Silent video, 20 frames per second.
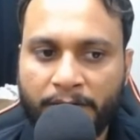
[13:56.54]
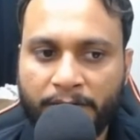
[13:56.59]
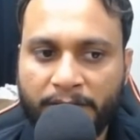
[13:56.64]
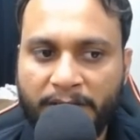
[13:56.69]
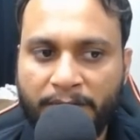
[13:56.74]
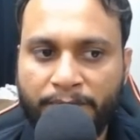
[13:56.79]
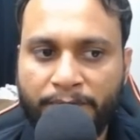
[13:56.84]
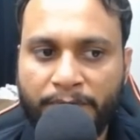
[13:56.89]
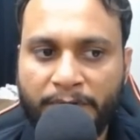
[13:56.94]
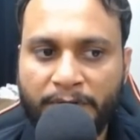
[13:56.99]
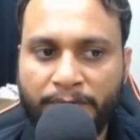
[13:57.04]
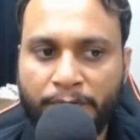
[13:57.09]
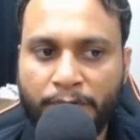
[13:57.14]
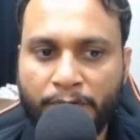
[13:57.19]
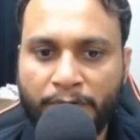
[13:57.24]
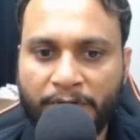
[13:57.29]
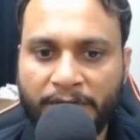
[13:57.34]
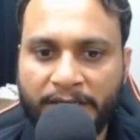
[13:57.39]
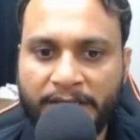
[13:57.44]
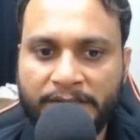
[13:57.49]
if
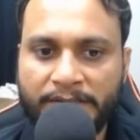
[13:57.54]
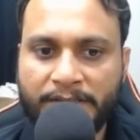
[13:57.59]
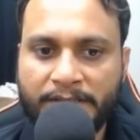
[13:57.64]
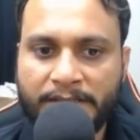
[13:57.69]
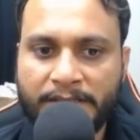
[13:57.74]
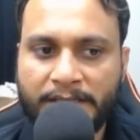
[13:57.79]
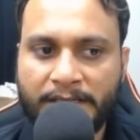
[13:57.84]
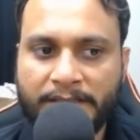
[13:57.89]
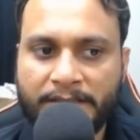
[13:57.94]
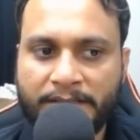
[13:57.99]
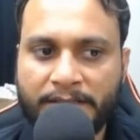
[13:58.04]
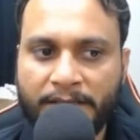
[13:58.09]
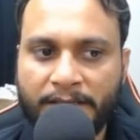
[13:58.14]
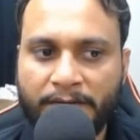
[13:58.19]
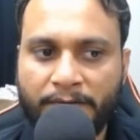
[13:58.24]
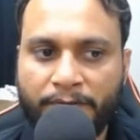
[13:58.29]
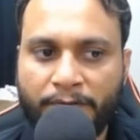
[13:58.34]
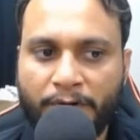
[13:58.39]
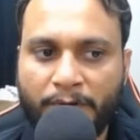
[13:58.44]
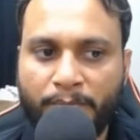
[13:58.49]
your range is, let's say,
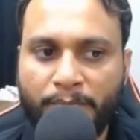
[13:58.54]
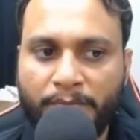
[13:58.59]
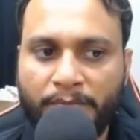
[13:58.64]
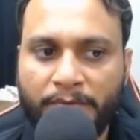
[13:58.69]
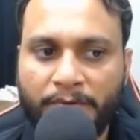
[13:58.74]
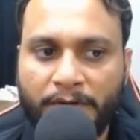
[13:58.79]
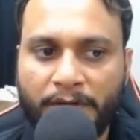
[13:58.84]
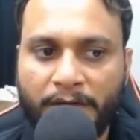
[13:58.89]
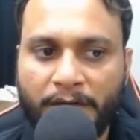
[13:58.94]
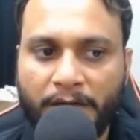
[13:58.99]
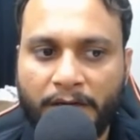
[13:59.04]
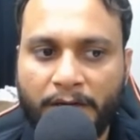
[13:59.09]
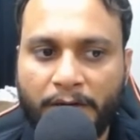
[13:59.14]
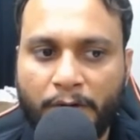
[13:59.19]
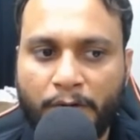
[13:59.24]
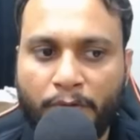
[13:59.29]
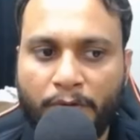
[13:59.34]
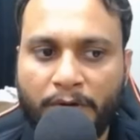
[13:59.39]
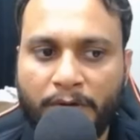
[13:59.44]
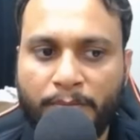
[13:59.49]
from
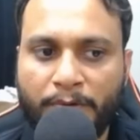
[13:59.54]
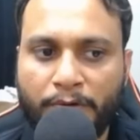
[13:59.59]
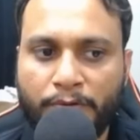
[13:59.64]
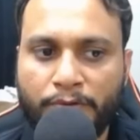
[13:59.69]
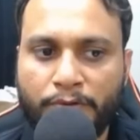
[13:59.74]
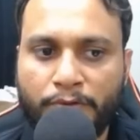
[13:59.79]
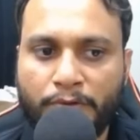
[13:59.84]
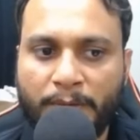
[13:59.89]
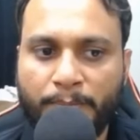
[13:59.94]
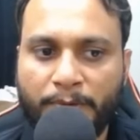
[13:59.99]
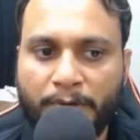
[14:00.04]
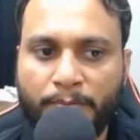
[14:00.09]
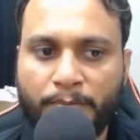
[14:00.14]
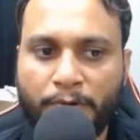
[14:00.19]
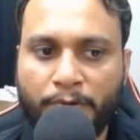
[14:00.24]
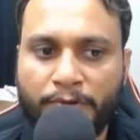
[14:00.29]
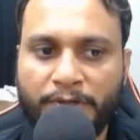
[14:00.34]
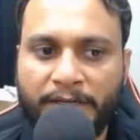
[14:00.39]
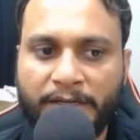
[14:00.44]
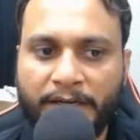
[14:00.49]
lower bound to upper
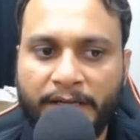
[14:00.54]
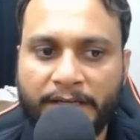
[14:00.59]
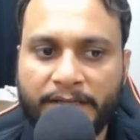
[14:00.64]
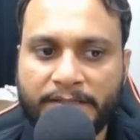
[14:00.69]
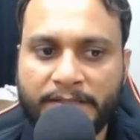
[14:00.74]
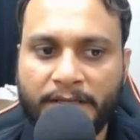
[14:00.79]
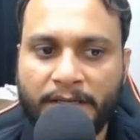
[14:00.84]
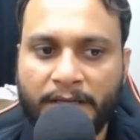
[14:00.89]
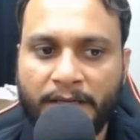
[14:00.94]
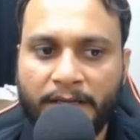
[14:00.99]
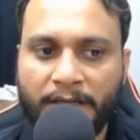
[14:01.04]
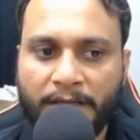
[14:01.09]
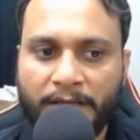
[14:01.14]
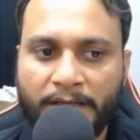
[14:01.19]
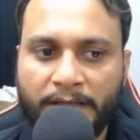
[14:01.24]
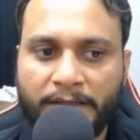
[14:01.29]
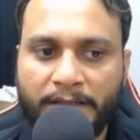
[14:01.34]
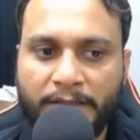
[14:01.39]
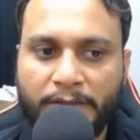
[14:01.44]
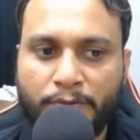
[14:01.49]
bound index,
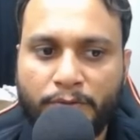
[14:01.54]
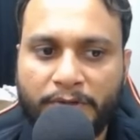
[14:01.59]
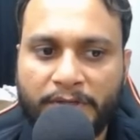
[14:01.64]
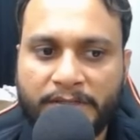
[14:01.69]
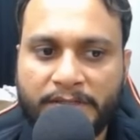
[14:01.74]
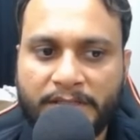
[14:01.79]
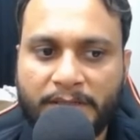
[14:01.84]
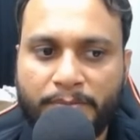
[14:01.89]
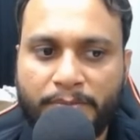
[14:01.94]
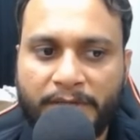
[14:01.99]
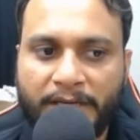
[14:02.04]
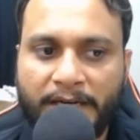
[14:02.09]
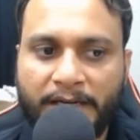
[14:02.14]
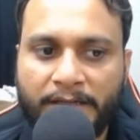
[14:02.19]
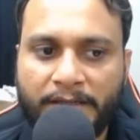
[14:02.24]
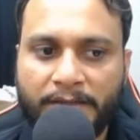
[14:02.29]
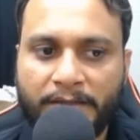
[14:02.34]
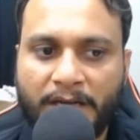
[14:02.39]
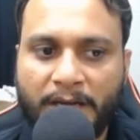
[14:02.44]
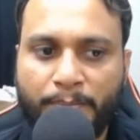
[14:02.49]
then you can
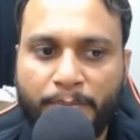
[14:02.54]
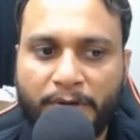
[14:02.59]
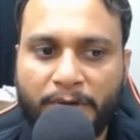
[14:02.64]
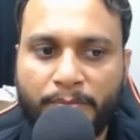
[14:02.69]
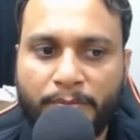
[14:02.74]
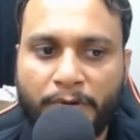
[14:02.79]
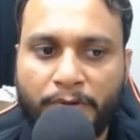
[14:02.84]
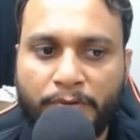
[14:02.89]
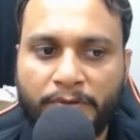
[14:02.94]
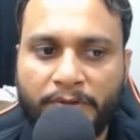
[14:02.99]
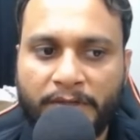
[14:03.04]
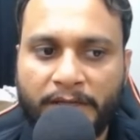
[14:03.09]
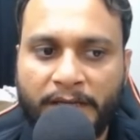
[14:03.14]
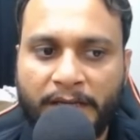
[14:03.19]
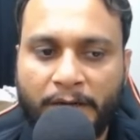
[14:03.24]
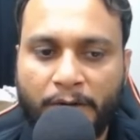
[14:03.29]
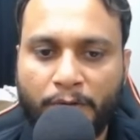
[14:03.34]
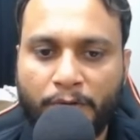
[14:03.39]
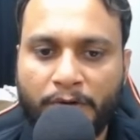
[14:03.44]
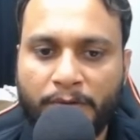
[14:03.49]
subtract upper bound
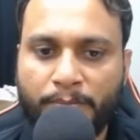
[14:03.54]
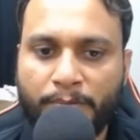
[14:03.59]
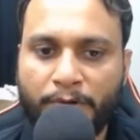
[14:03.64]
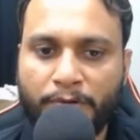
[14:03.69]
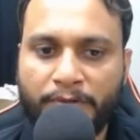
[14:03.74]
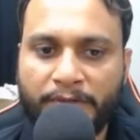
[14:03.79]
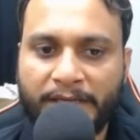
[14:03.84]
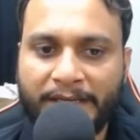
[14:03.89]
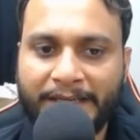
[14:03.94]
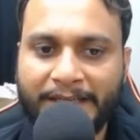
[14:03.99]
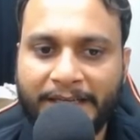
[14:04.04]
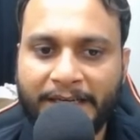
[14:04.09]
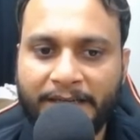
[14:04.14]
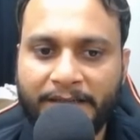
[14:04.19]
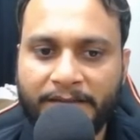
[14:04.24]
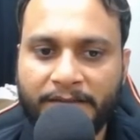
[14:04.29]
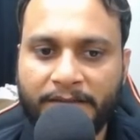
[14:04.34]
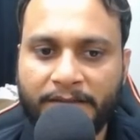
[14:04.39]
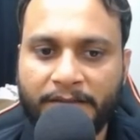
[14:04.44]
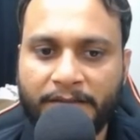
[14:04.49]
and lower bound and
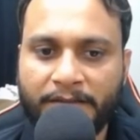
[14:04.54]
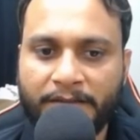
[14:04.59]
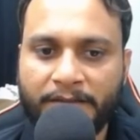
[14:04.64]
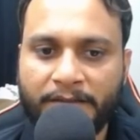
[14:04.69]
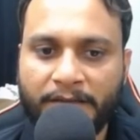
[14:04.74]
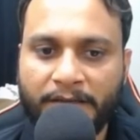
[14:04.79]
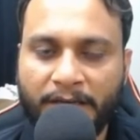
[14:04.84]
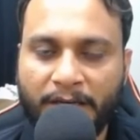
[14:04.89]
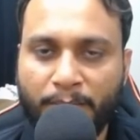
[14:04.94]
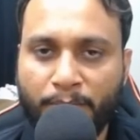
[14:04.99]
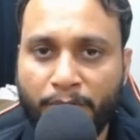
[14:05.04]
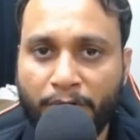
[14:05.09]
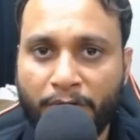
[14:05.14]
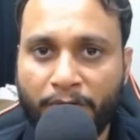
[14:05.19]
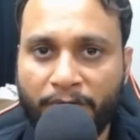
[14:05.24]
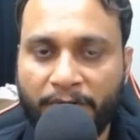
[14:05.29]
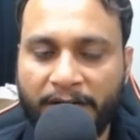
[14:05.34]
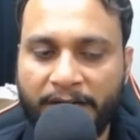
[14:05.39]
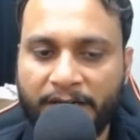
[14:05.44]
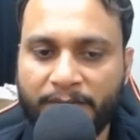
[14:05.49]
get the number
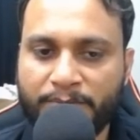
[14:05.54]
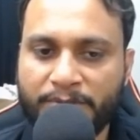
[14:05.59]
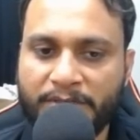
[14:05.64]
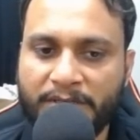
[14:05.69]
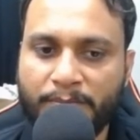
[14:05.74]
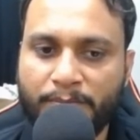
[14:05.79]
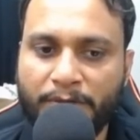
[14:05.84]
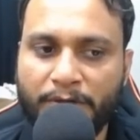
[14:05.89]
of items in